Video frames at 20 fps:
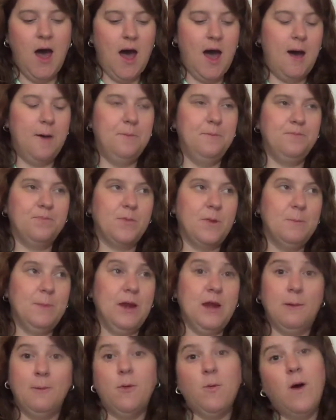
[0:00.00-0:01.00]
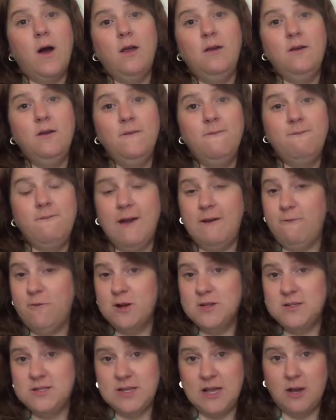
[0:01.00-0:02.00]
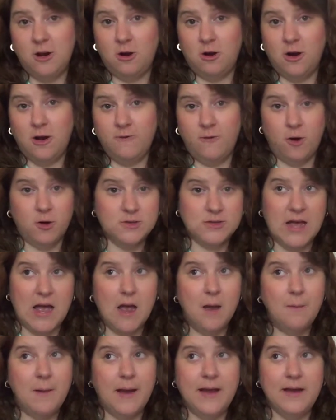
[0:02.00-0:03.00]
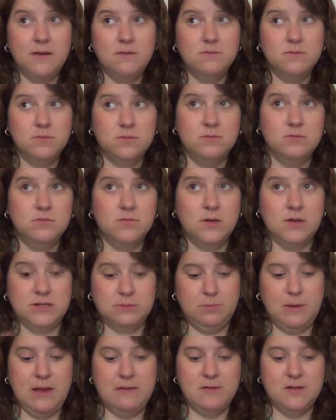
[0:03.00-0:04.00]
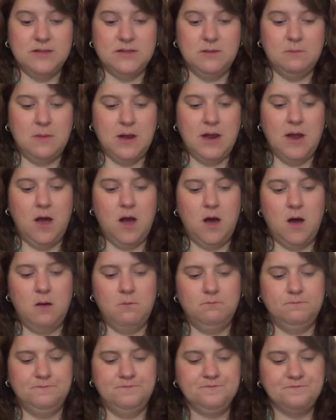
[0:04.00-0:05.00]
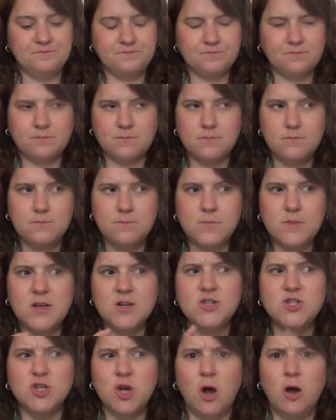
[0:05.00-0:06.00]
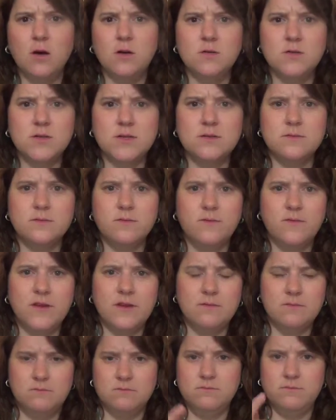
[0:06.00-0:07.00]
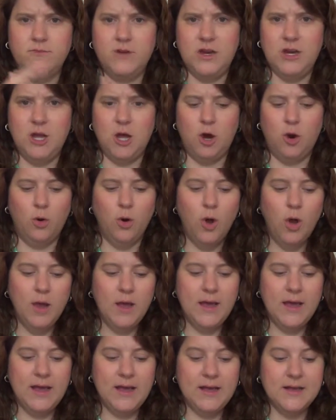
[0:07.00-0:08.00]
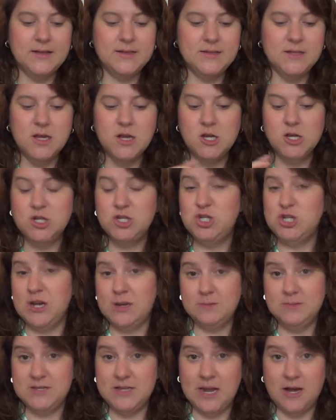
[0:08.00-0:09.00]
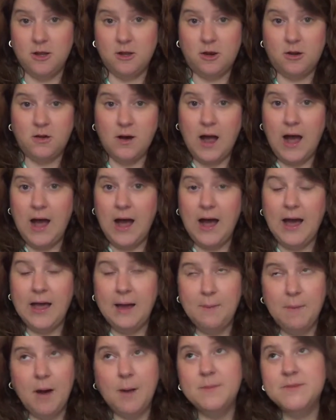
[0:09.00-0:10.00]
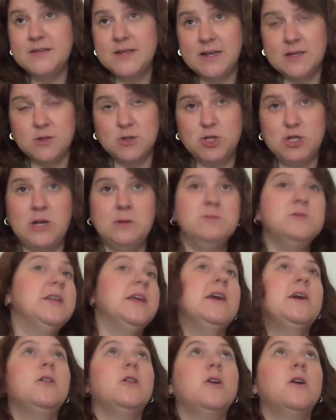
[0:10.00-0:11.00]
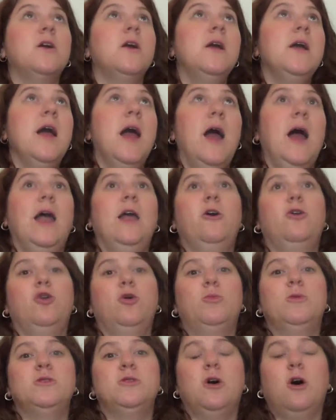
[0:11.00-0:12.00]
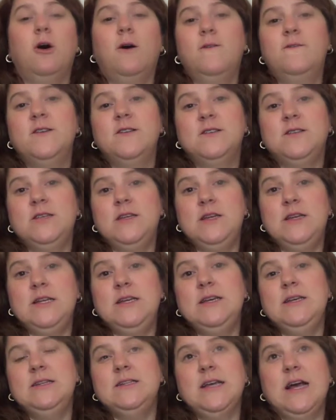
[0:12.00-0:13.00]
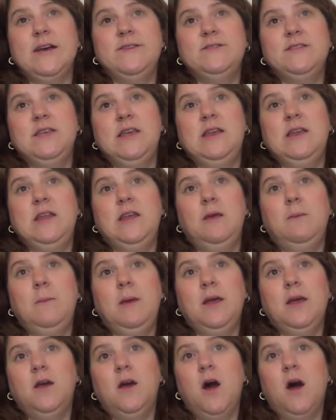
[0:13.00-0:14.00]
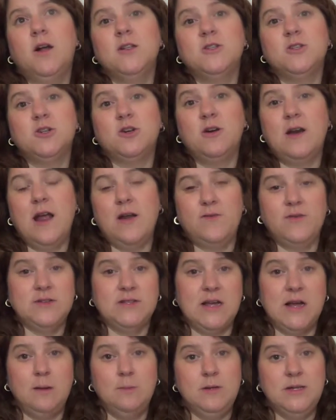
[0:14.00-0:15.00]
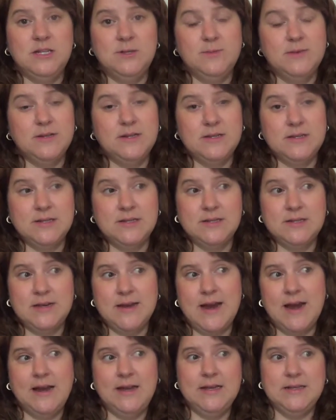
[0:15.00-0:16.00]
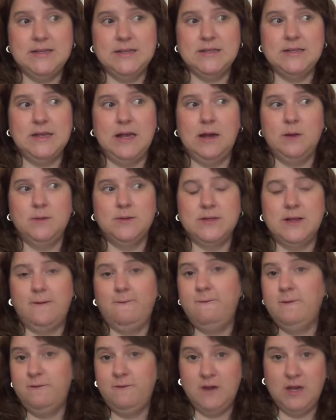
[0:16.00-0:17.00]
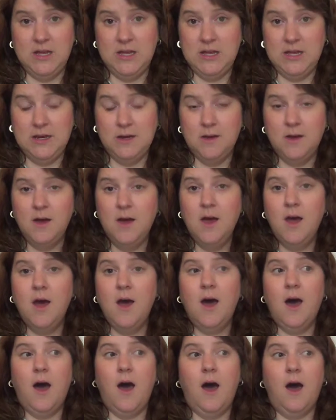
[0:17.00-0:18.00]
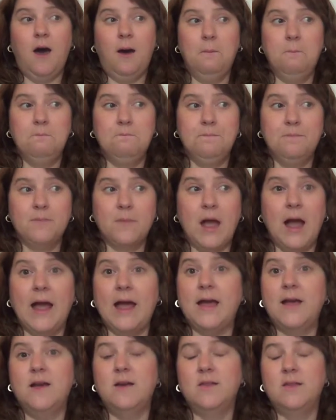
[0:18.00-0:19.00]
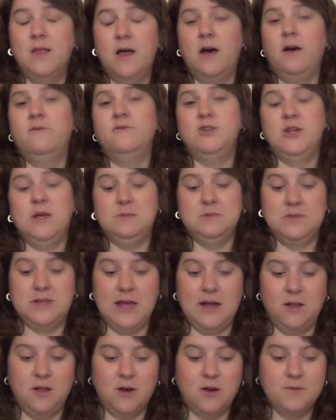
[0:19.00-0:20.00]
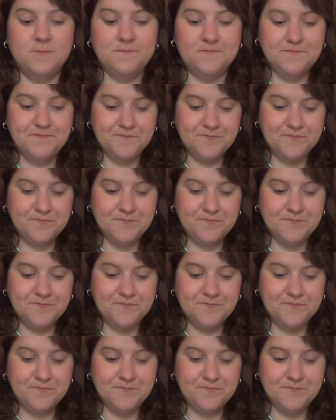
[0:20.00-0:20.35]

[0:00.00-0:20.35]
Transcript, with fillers: Um, my number one favorite singer of all time, I explained this in my um, songs vi video, is James Taylor. I'm obsessed with James Taylor. I own almost all of his CDs. I've seen him in concert every time he's been to Cincinnati since I was like 15. Um, I love James Taylor.